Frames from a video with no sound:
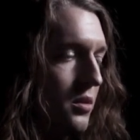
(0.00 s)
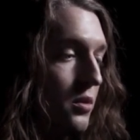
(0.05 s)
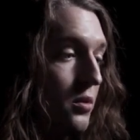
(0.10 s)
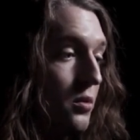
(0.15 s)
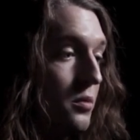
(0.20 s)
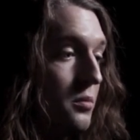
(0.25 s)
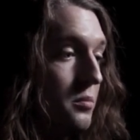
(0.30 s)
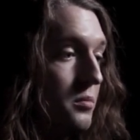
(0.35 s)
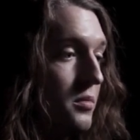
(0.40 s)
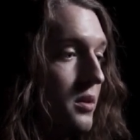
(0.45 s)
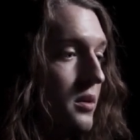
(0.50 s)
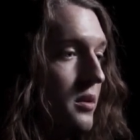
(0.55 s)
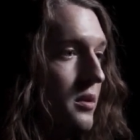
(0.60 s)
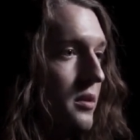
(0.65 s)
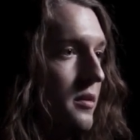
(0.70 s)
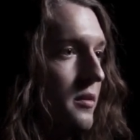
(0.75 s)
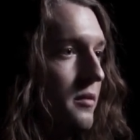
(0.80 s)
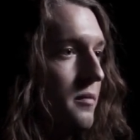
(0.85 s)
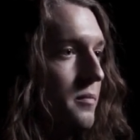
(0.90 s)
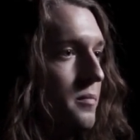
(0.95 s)
doomed
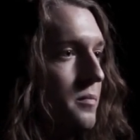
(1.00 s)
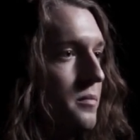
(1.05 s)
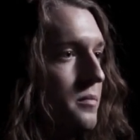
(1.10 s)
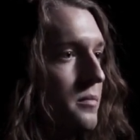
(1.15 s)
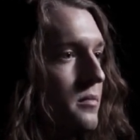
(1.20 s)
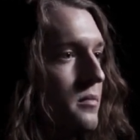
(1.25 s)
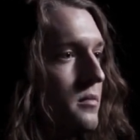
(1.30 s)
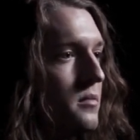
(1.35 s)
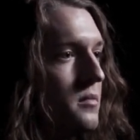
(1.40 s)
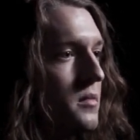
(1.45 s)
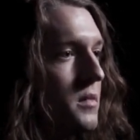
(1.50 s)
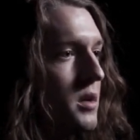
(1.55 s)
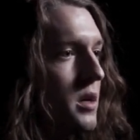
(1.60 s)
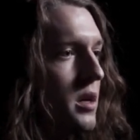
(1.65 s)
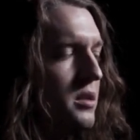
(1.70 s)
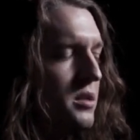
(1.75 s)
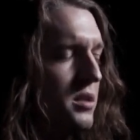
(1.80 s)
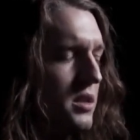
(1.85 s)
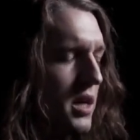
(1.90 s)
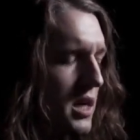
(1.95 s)

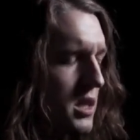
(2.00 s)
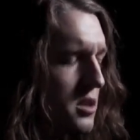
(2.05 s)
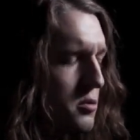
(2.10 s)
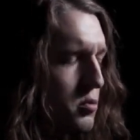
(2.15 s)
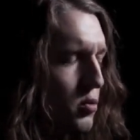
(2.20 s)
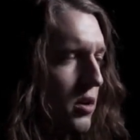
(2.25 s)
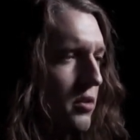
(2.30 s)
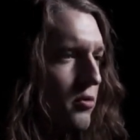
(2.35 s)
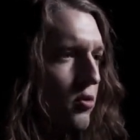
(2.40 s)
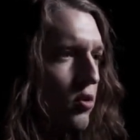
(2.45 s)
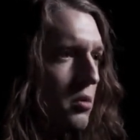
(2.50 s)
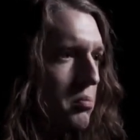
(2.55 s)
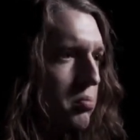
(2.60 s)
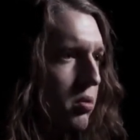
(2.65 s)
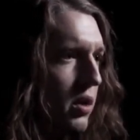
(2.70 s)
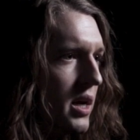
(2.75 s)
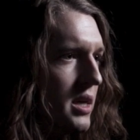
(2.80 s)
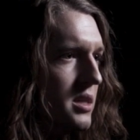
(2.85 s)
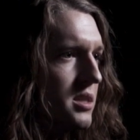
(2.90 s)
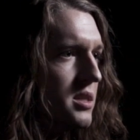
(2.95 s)
and desperate for a
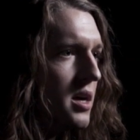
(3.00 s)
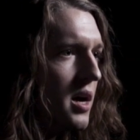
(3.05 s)
place